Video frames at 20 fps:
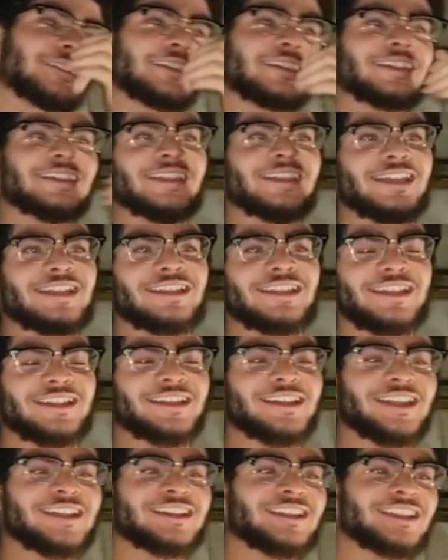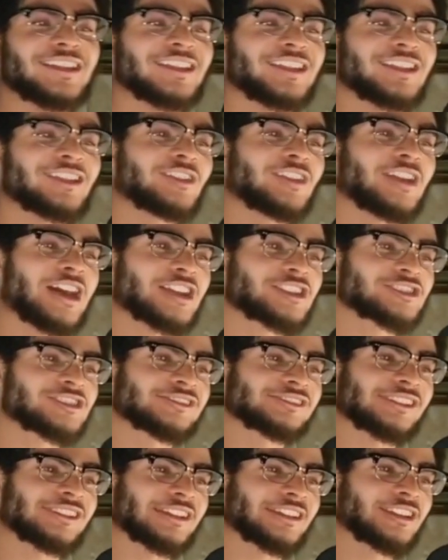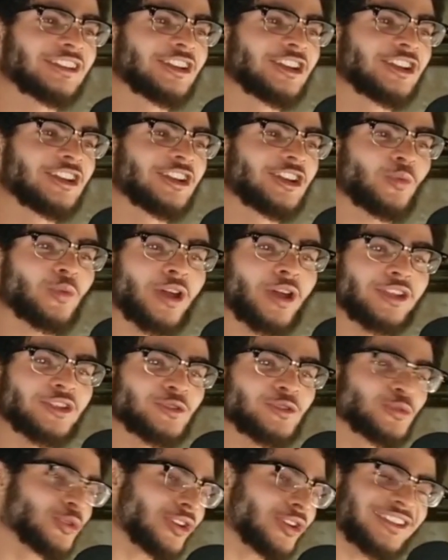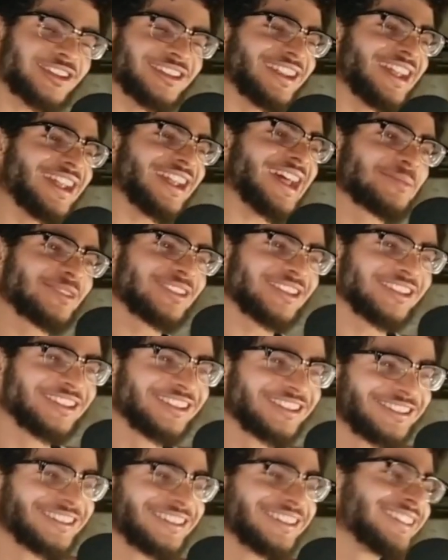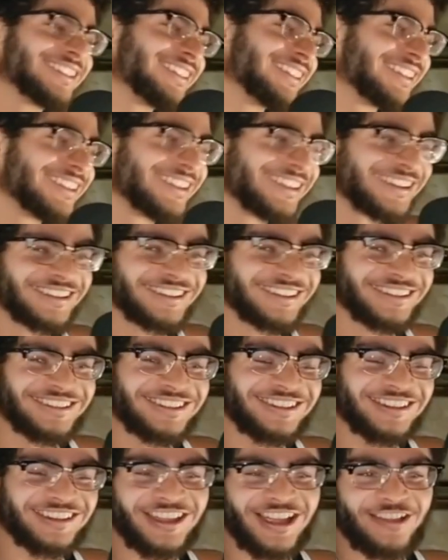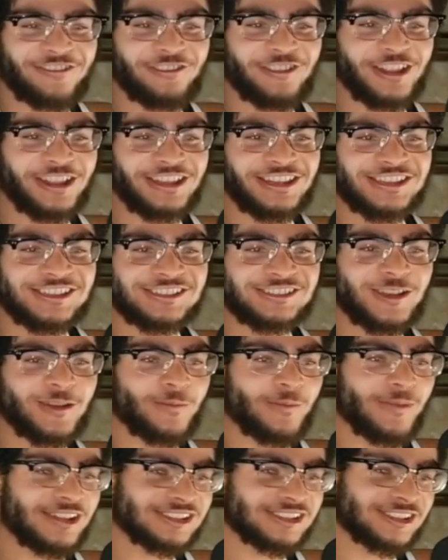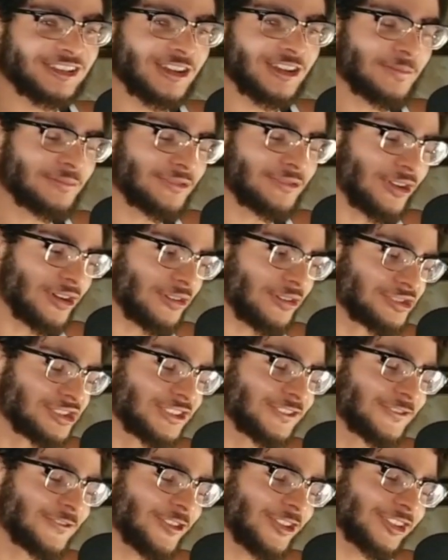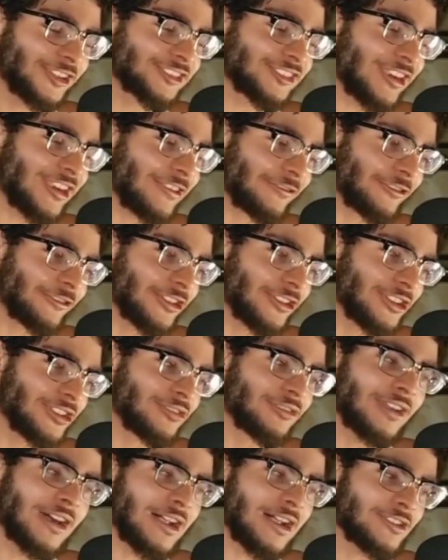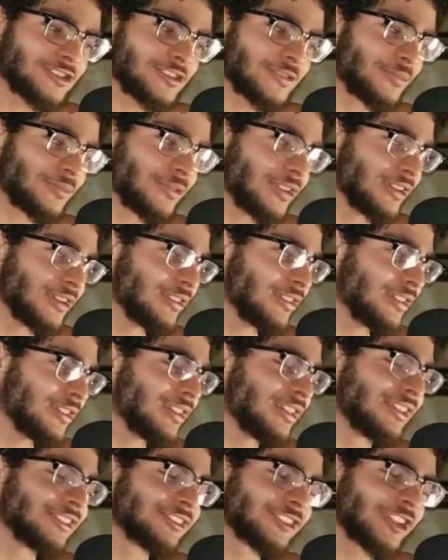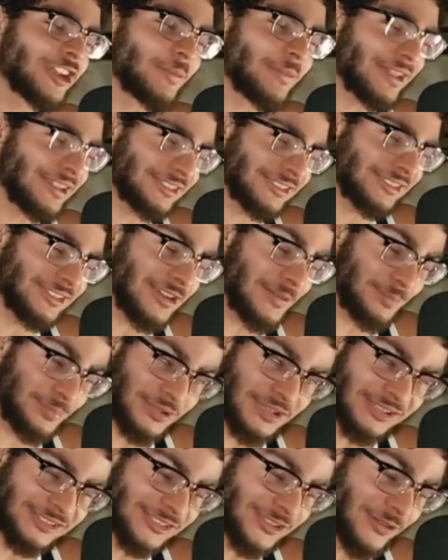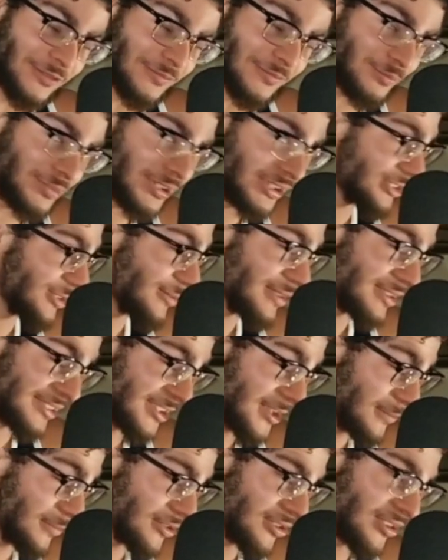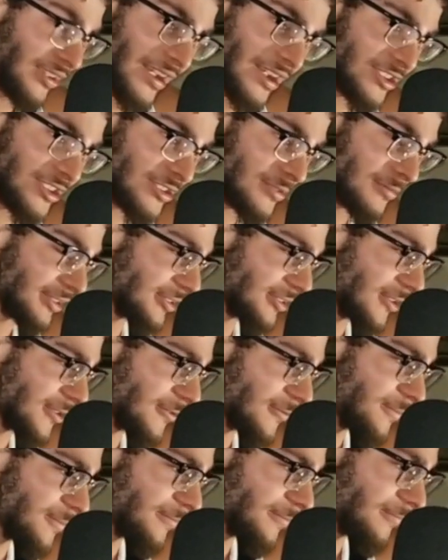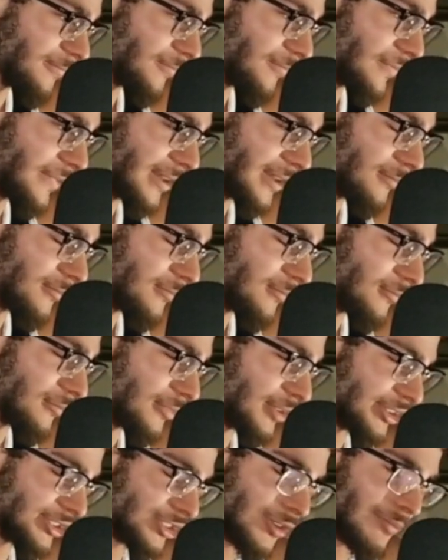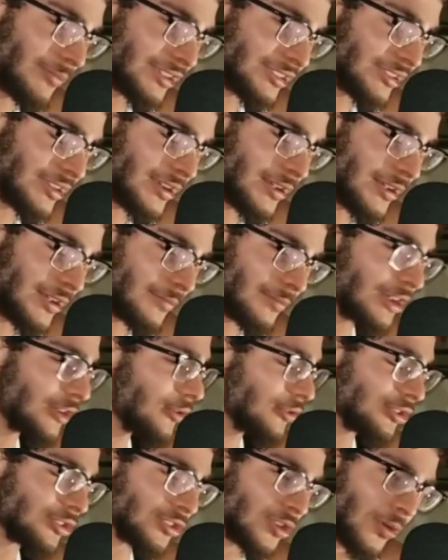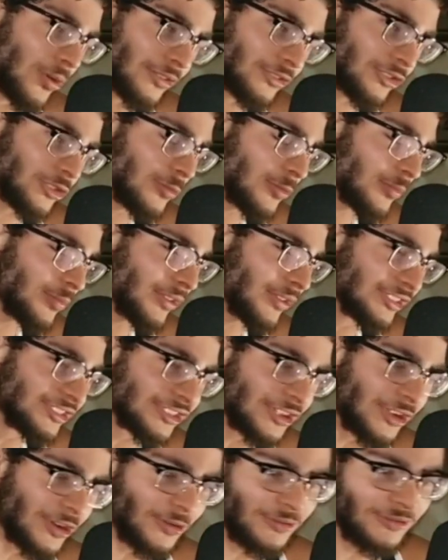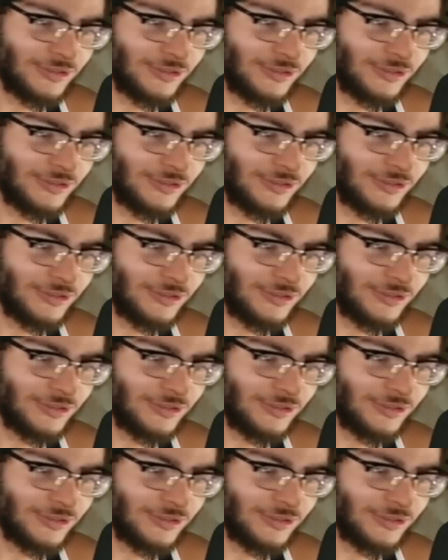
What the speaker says: And Inuyasha's like, why are you looking at me? I feel like he's gonna mess it up though. She's feeling sorry for Inuyasha, but he's gonna mess it up. Please don't mess it up, Inuyasha. Please don't mess it up. I know you're going to, but please don't.